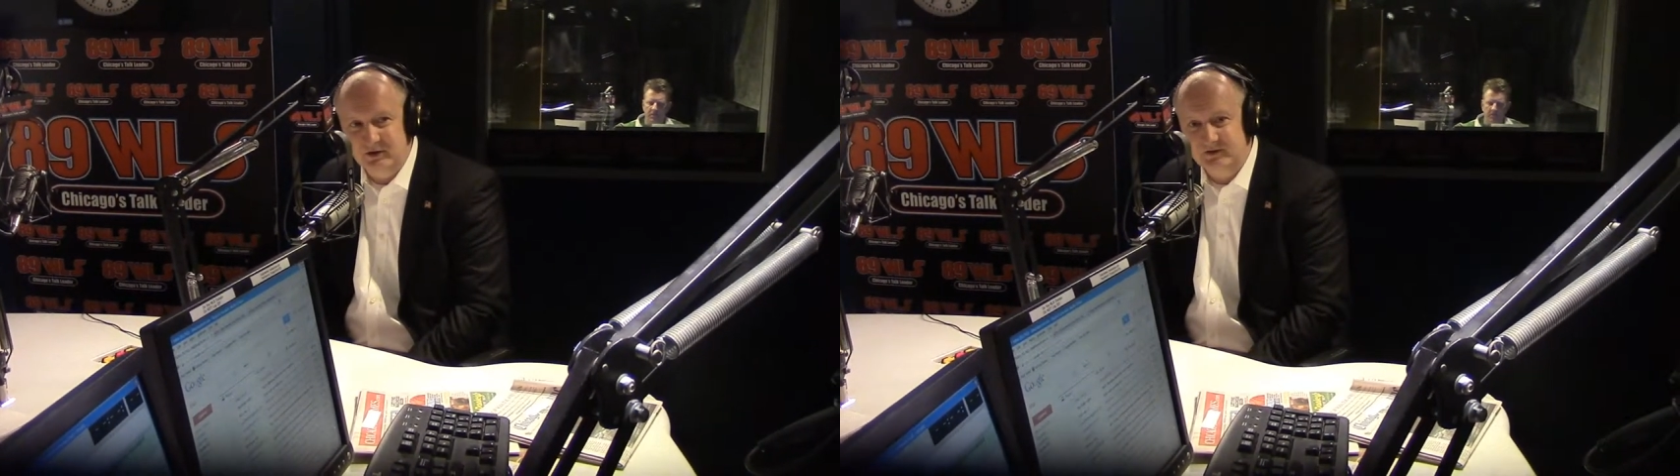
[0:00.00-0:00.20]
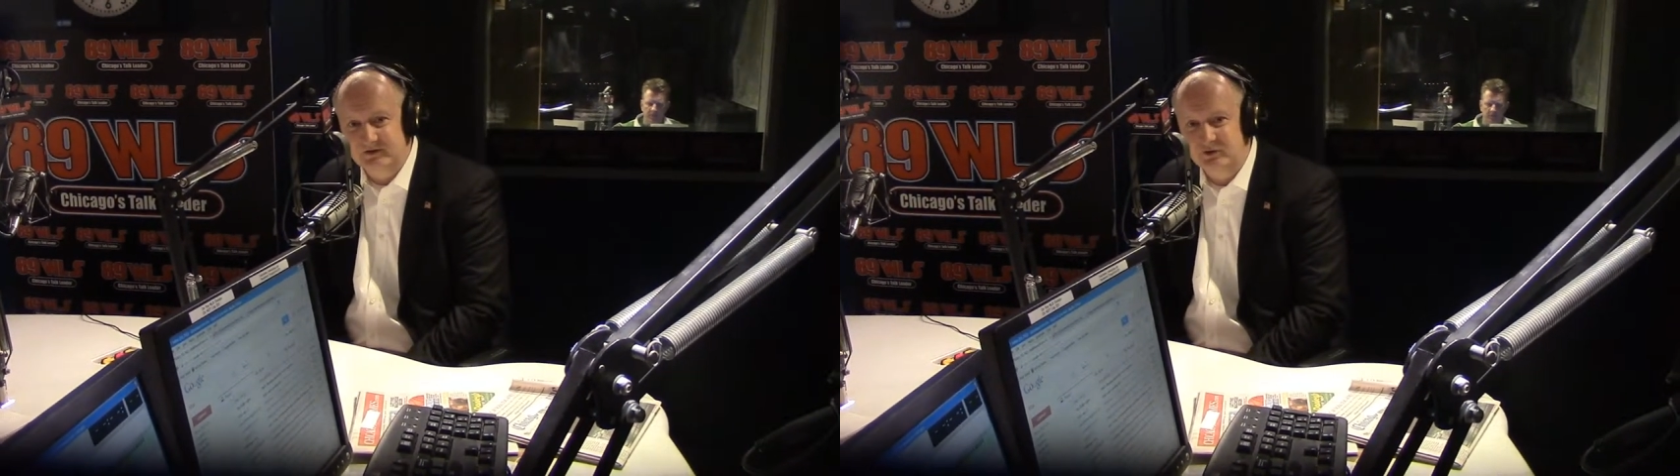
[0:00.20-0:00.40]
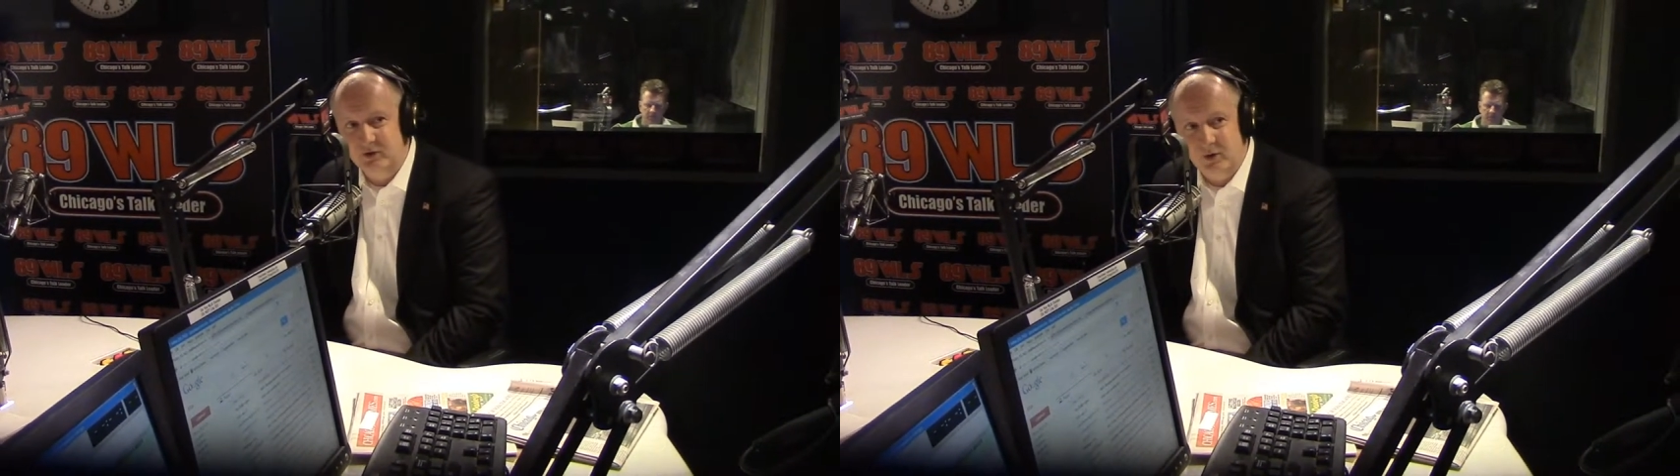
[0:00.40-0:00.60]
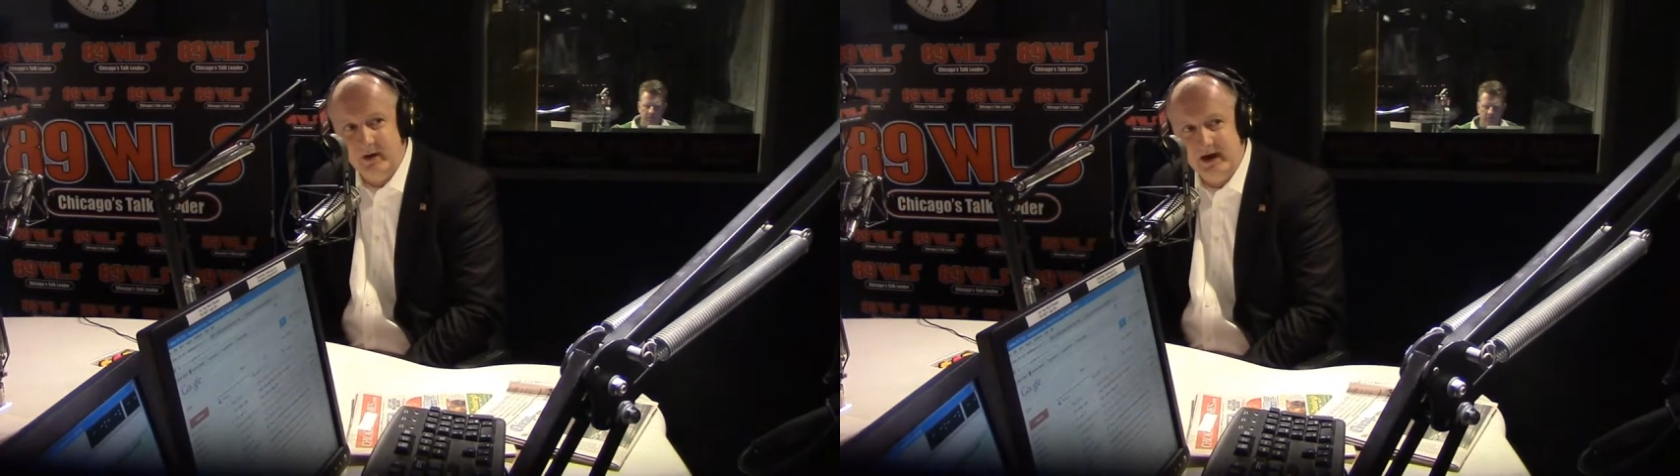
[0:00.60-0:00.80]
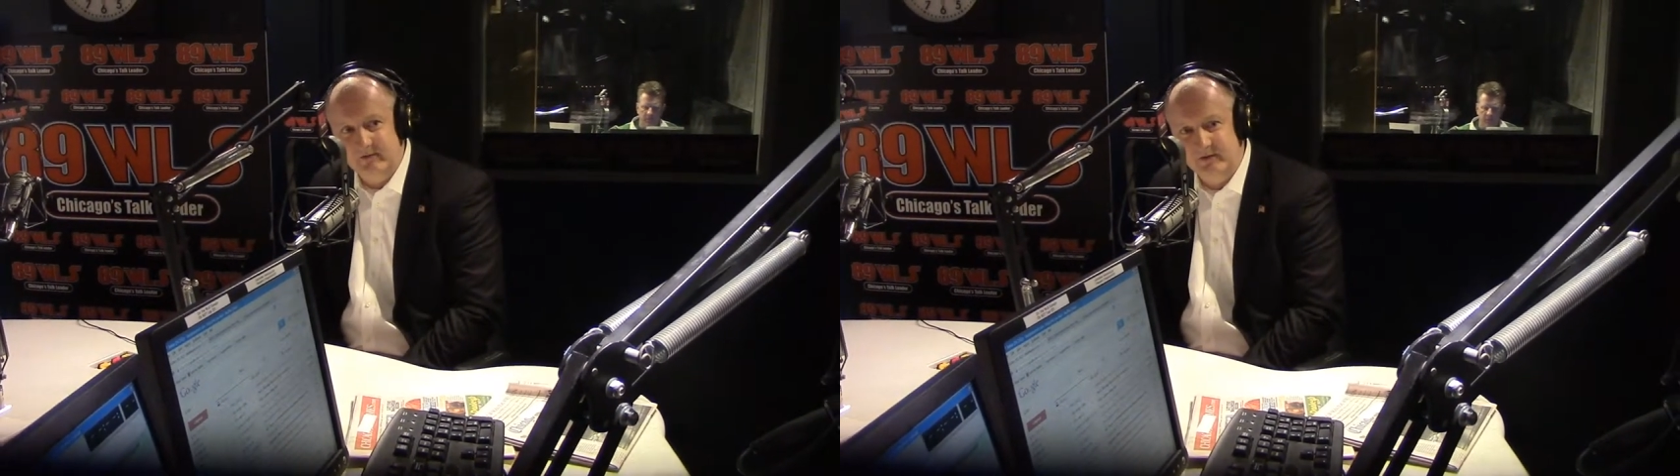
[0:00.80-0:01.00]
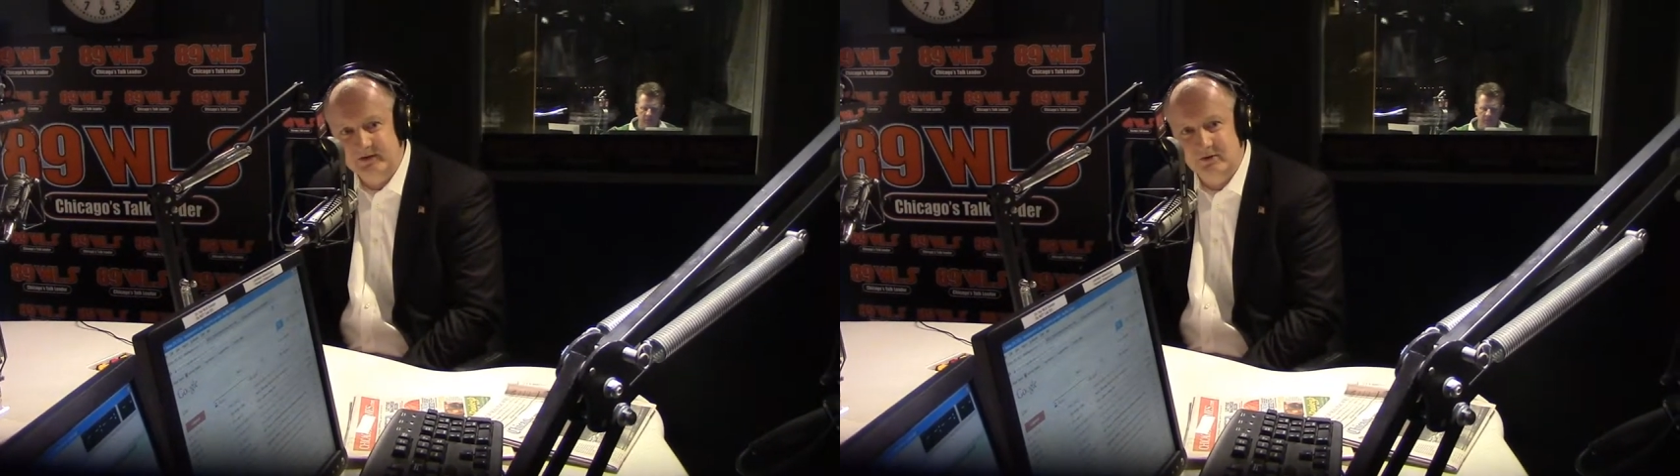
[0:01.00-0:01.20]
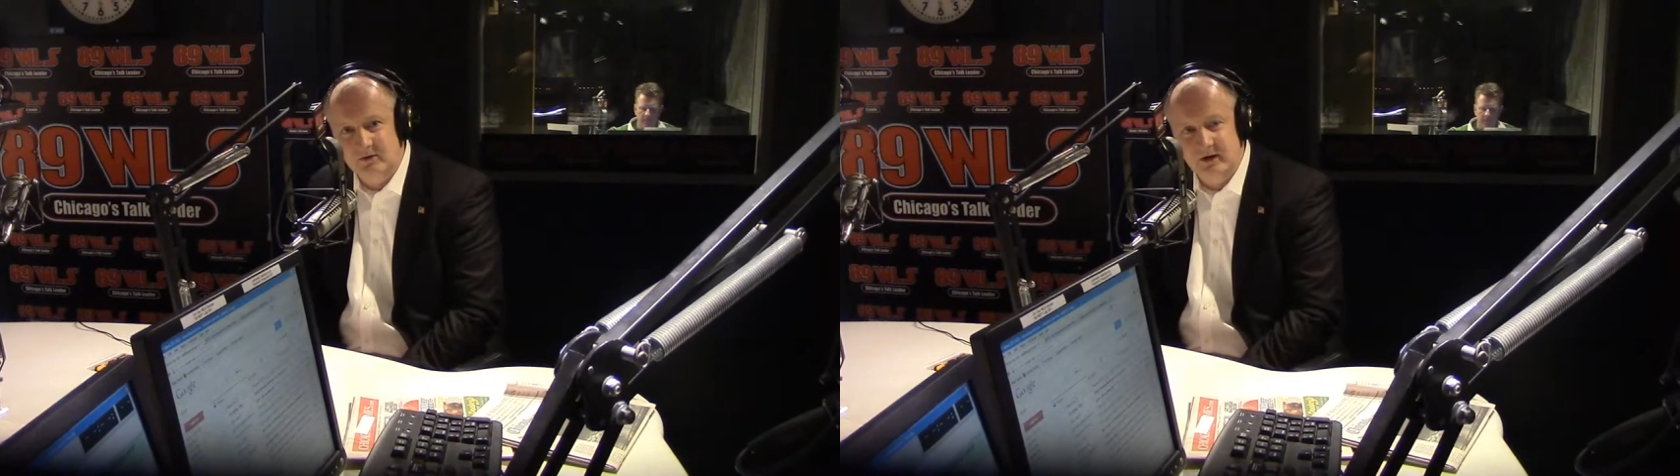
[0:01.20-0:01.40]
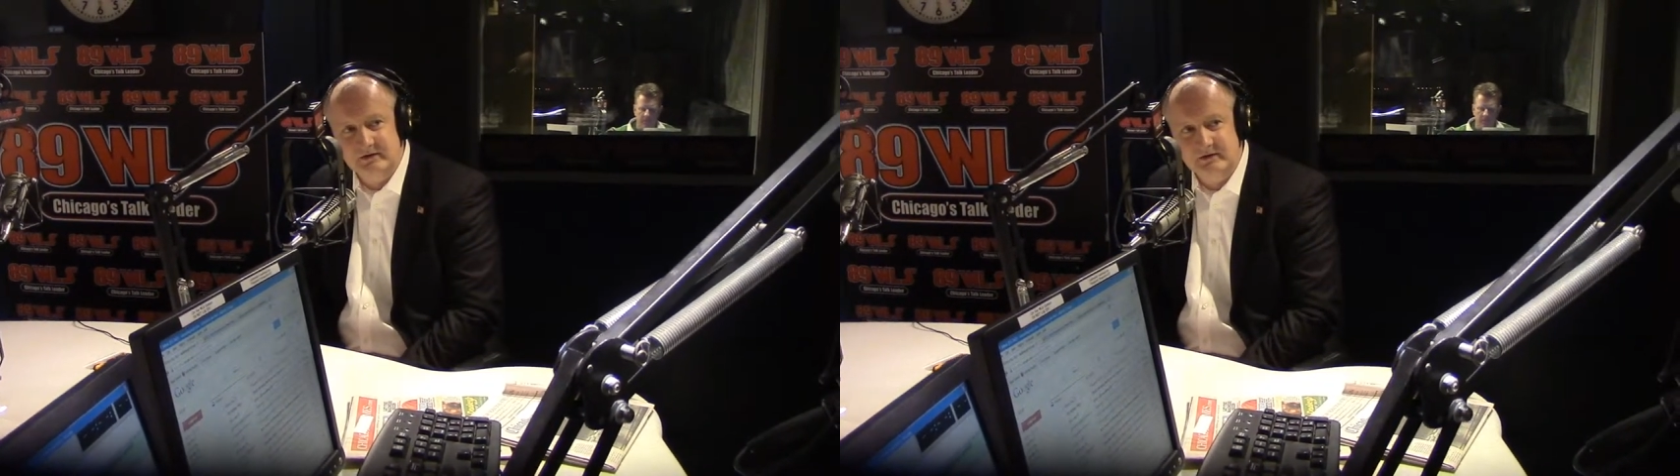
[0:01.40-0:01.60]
can sue your way out of a fiscal crisis.